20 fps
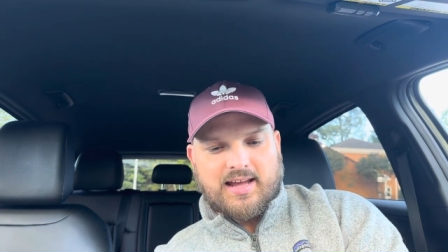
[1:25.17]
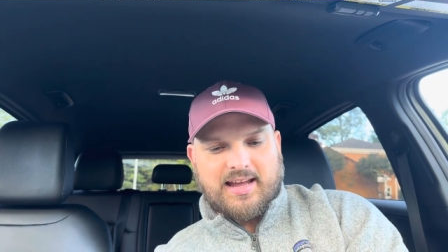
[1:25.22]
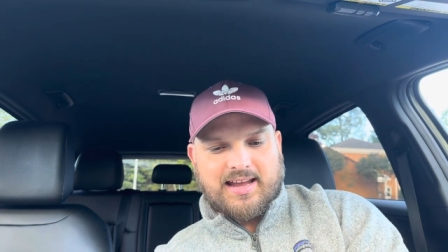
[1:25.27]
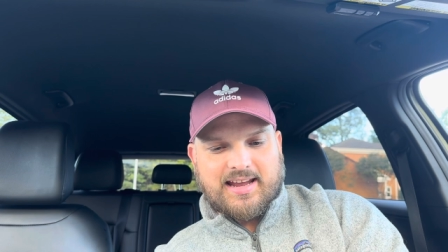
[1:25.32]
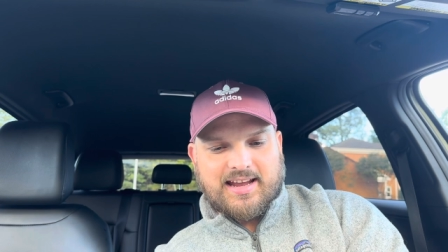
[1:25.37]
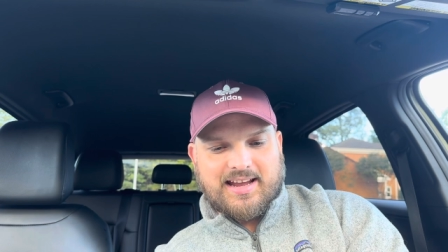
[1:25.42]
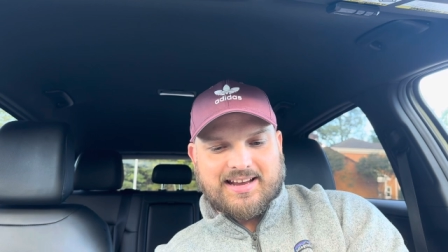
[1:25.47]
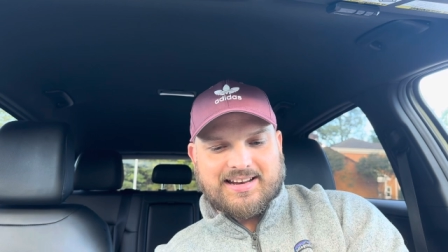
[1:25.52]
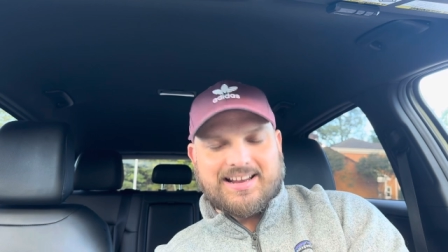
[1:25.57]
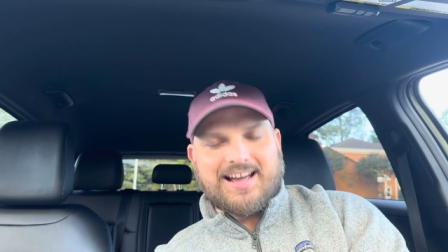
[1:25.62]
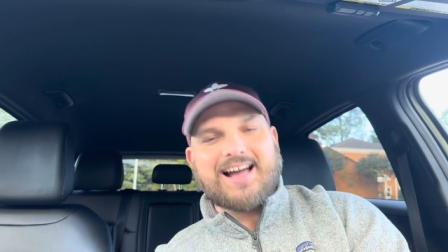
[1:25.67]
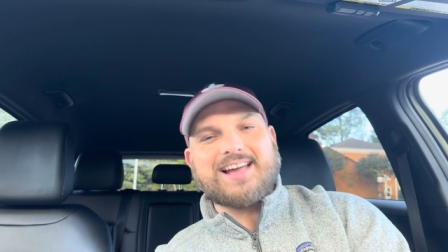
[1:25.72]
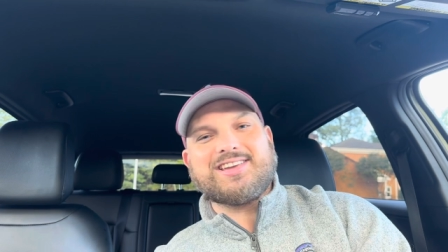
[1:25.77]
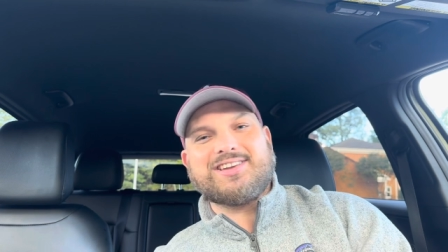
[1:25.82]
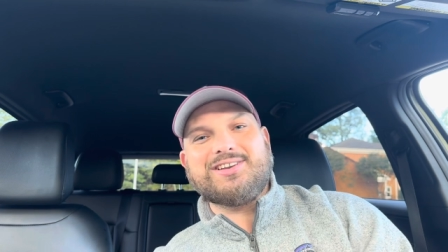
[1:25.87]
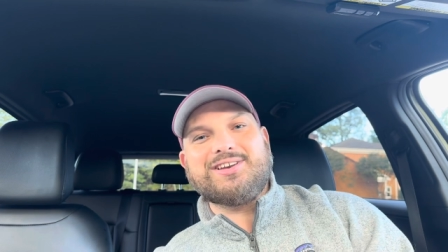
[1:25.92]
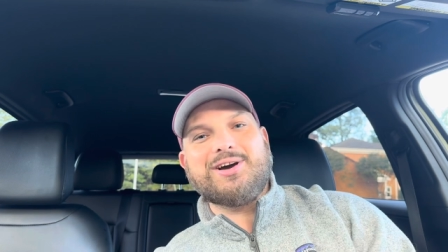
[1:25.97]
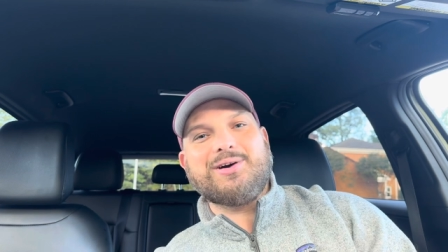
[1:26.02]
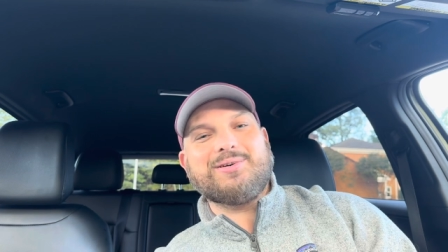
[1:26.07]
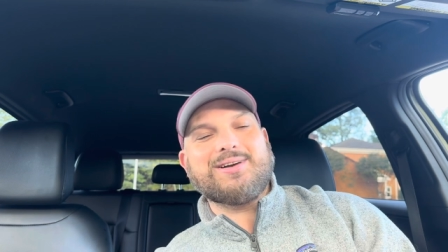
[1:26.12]
And uh,
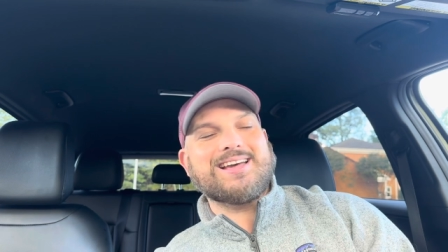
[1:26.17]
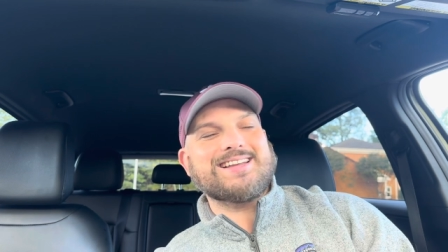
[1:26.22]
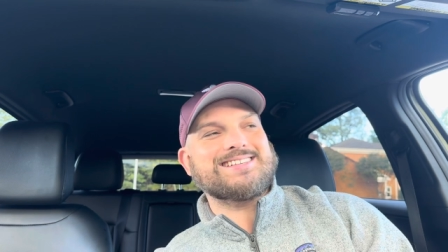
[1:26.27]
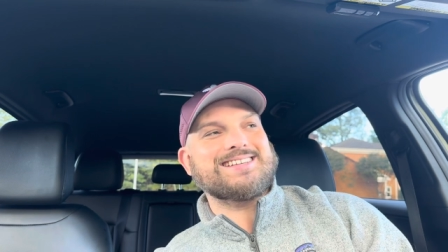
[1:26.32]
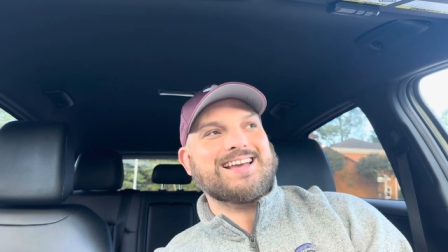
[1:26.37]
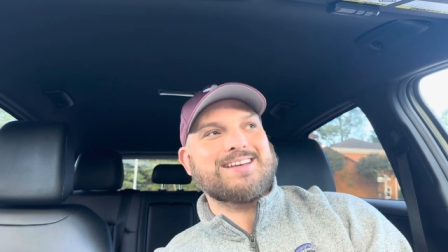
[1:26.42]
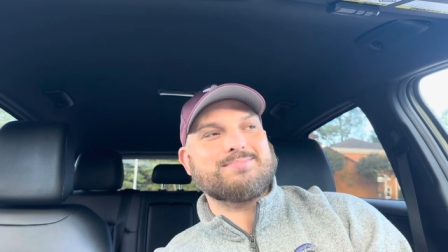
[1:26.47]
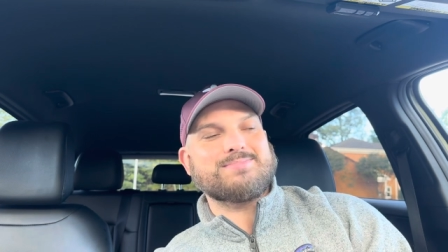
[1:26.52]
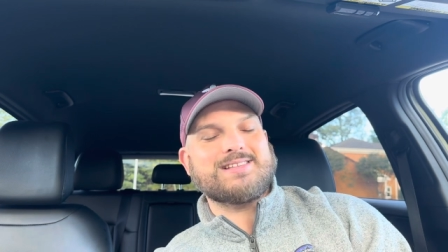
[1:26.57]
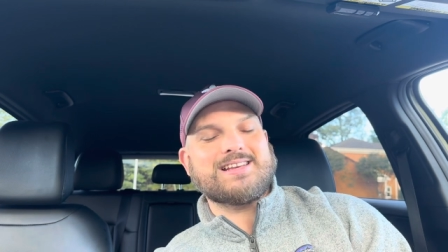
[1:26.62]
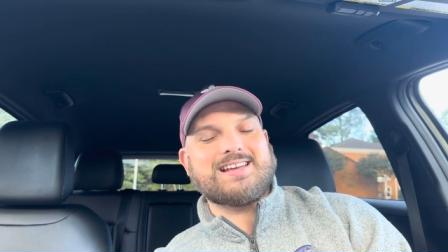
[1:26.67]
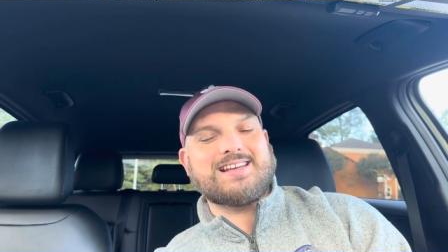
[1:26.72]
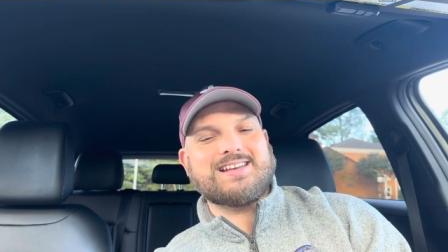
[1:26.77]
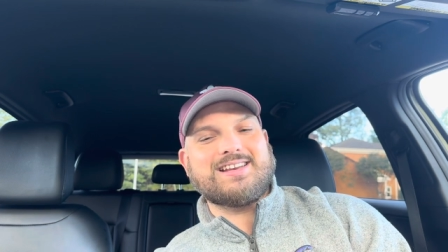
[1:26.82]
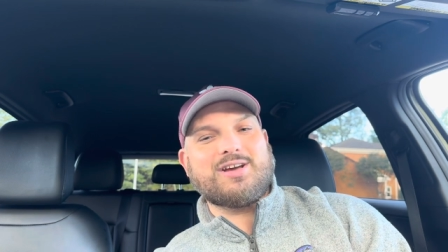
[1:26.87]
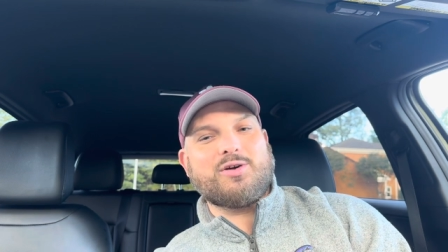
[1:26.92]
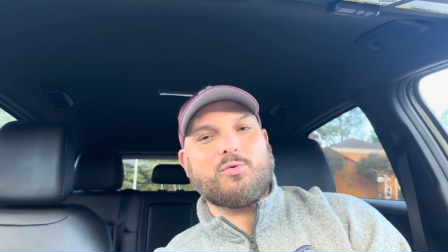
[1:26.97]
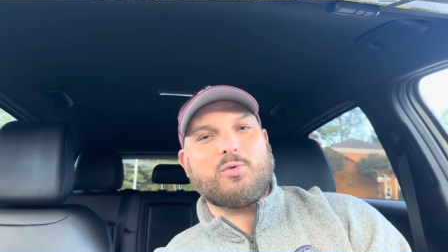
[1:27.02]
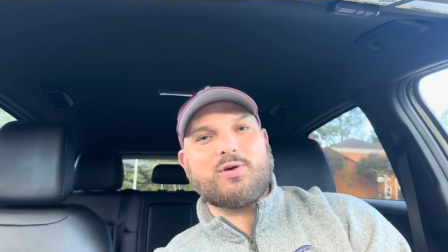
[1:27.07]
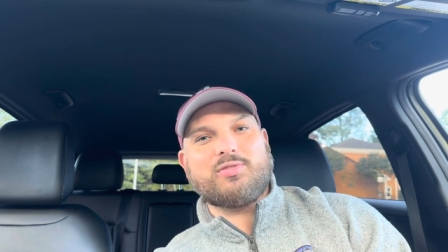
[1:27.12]
you know what I say? I'm
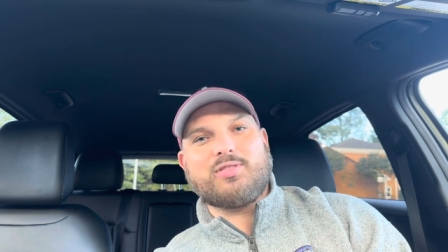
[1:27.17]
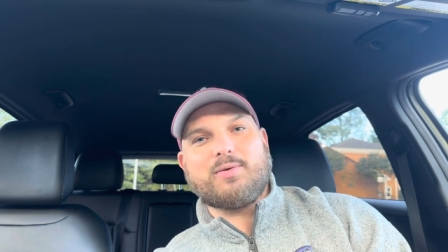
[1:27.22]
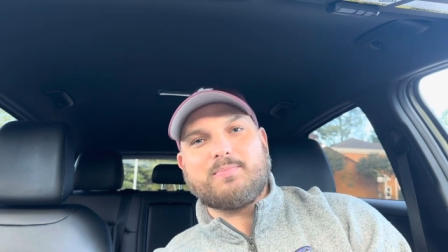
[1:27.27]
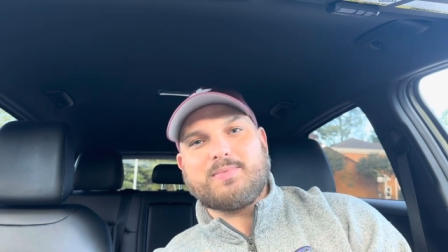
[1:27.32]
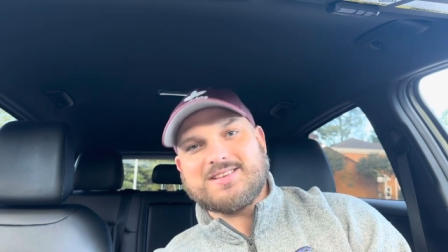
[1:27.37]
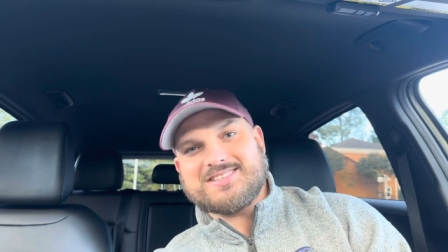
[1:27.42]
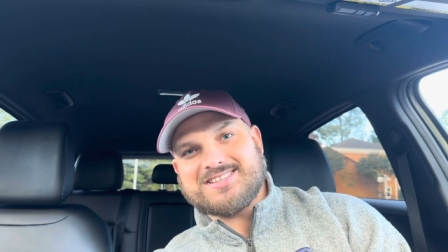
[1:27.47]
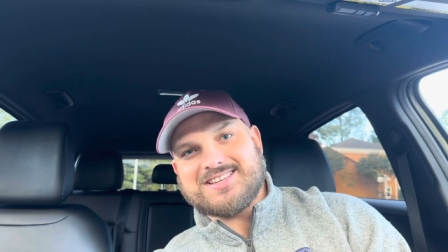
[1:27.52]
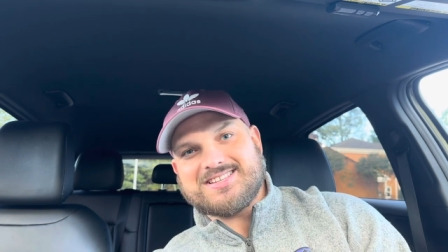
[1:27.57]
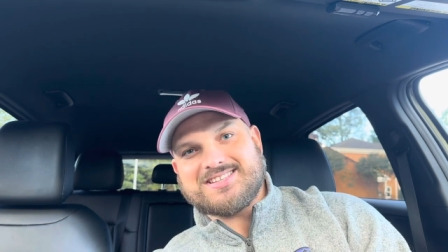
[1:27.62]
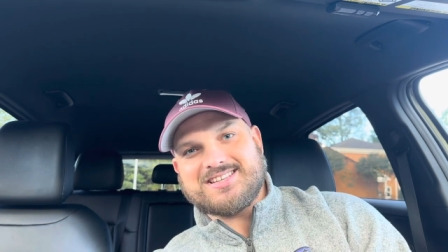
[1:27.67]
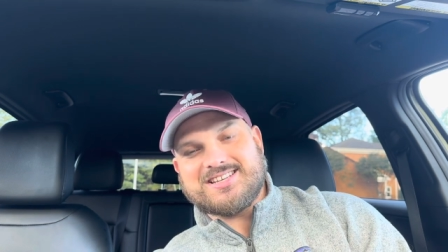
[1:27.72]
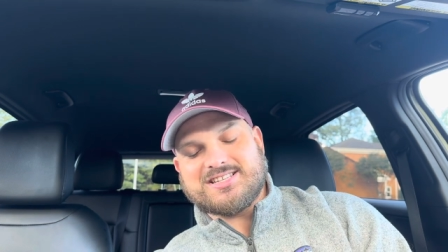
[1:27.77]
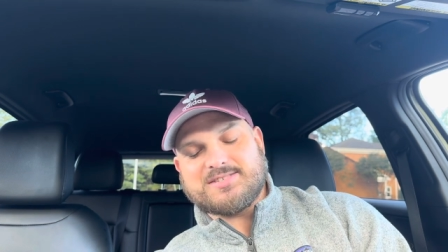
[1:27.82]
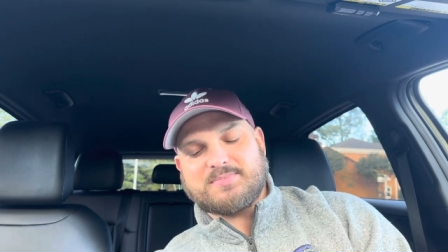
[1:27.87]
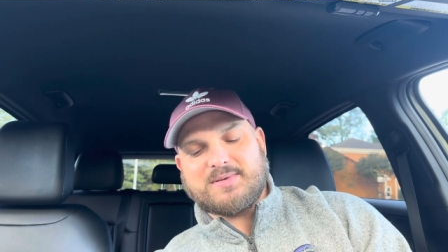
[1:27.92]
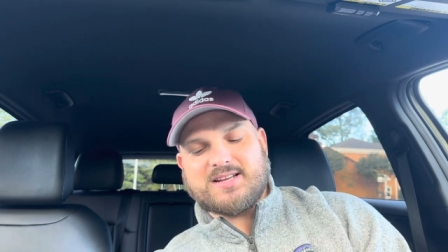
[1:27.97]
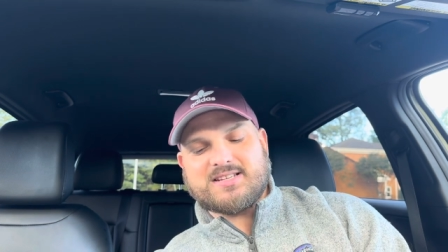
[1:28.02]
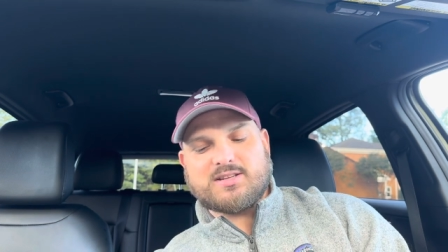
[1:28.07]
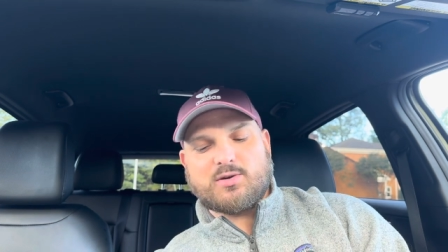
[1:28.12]
saying what the business
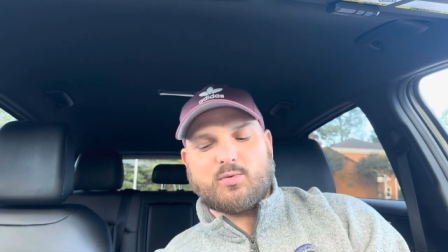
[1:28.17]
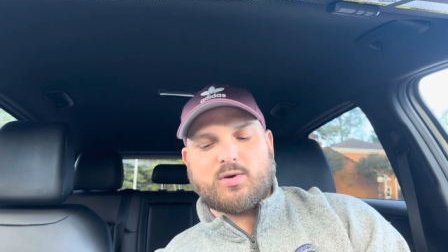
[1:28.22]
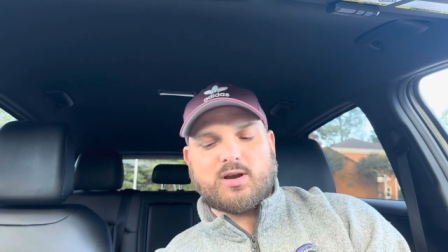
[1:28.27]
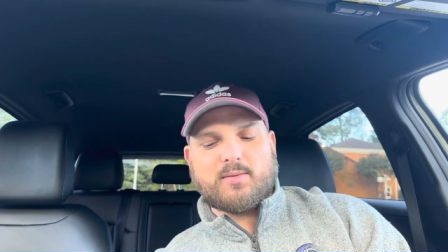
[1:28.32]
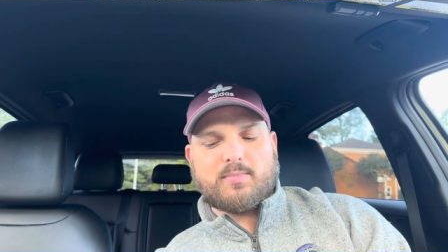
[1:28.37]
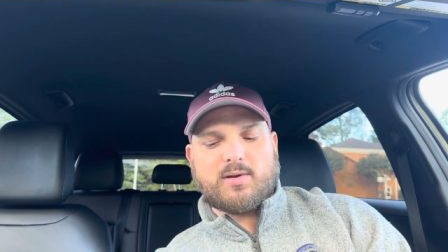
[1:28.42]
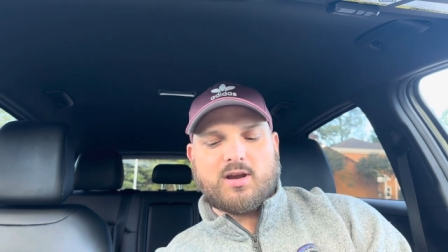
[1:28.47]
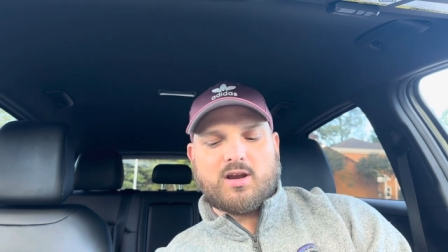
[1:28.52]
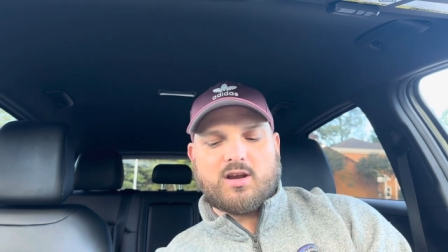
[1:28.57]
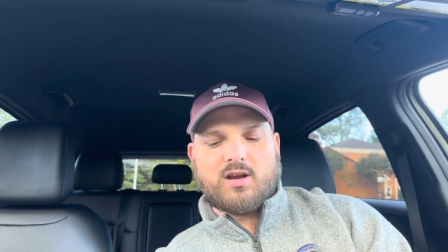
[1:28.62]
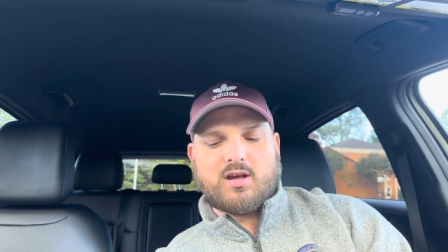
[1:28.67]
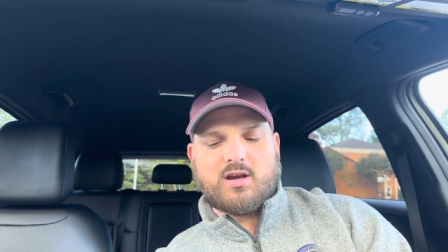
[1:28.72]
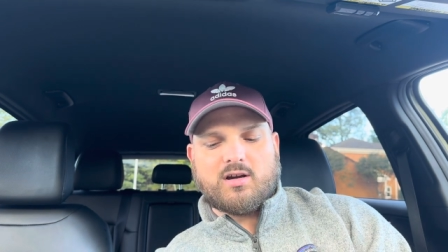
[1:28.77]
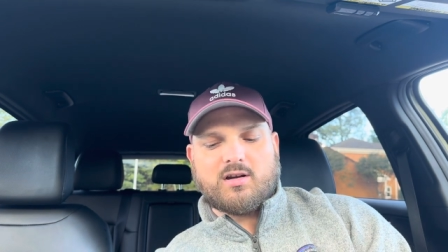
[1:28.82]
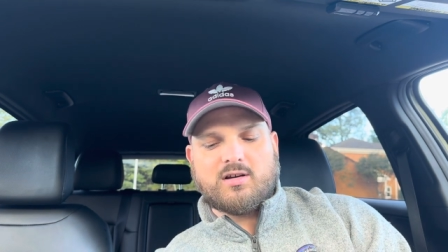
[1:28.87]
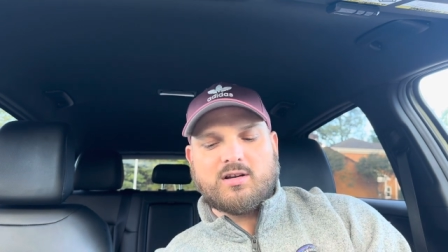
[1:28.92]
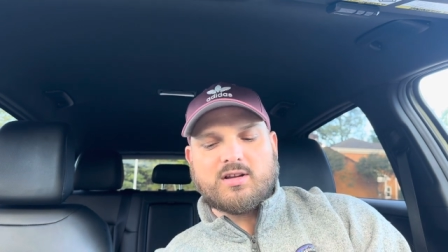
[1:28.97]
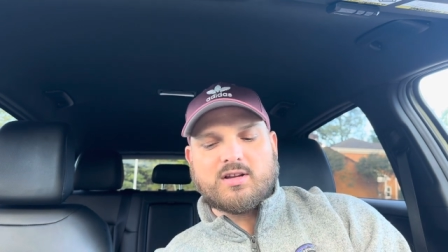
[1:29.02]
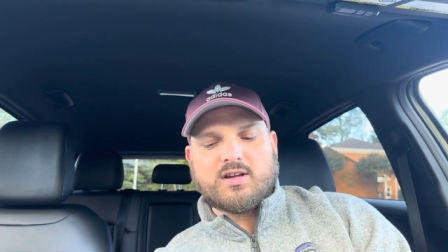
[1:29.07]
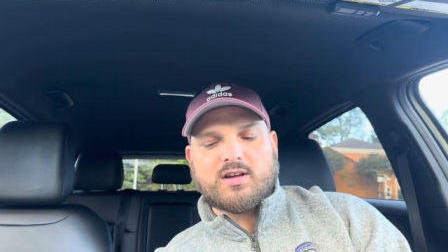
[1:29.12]
is, but I said what a Bitnit
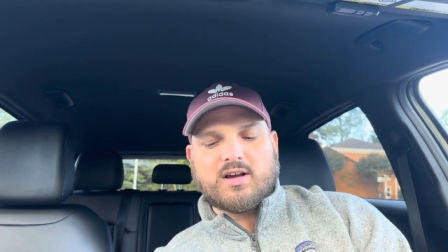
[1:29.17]
is.